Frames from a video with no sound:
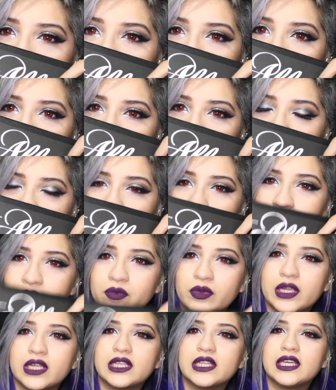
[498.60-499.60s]
that they didn't
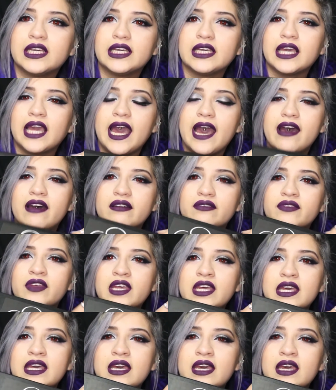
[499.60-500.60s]
really have
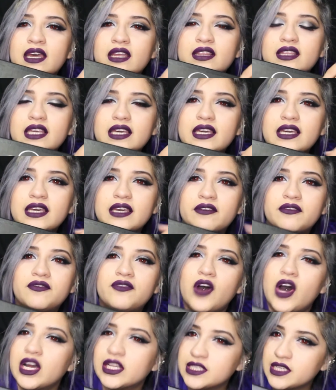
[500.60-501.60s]
the
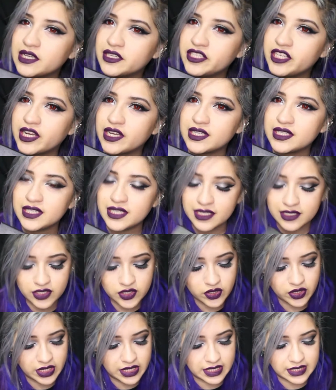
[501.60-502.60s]
font adjusted
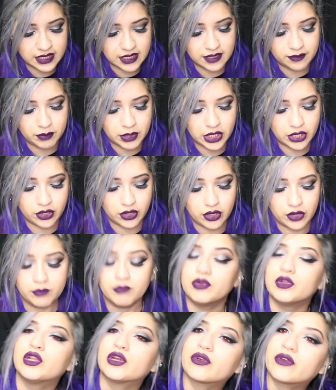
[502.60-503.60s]
so that it doesn't appear
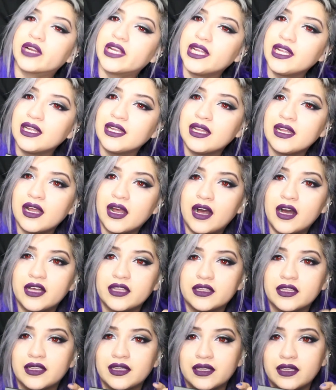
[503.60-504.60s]
blurry
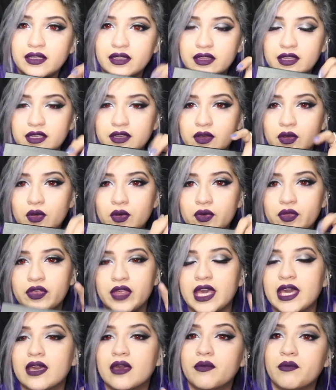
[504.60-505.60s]
on the whole
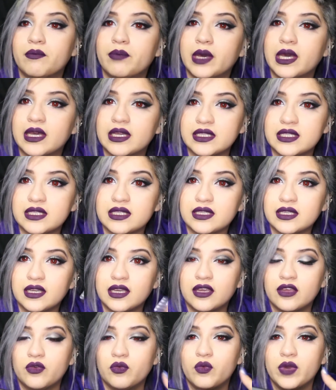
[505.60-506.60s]
thing. But
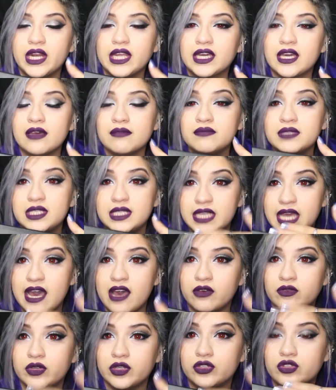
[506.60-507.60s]
when it comes
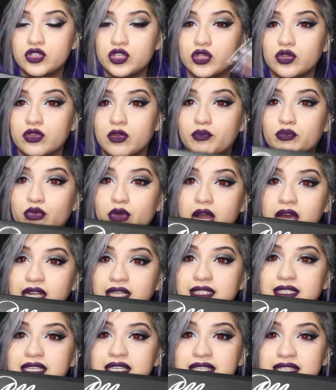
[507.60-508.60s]
down to the
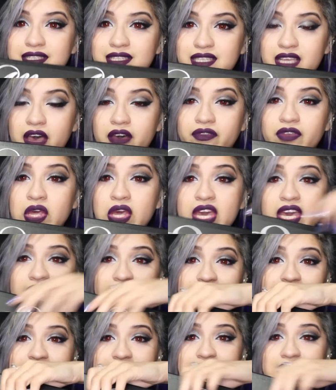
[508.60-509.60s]
product itself,
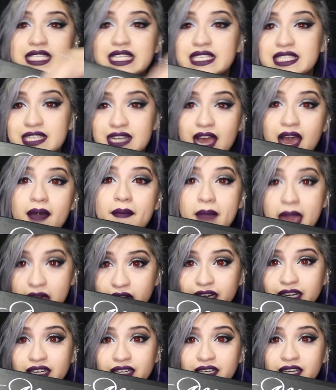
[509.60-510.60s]
this does not
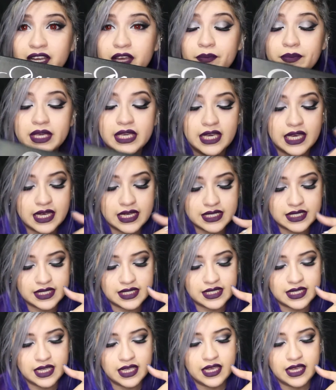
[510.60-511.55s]
matter, because